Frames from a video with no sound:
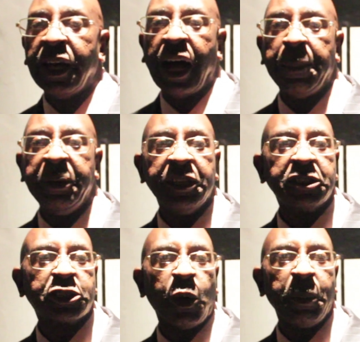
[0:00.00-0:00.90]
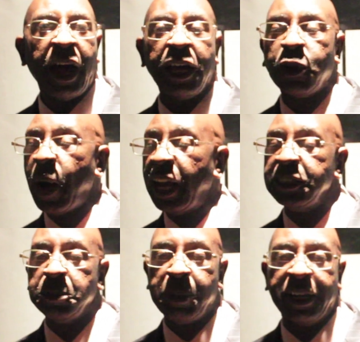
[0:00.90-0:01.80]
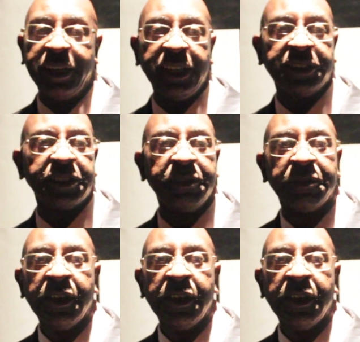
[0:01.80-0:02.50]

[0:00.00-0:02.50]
I'm here to show my equality to my nation.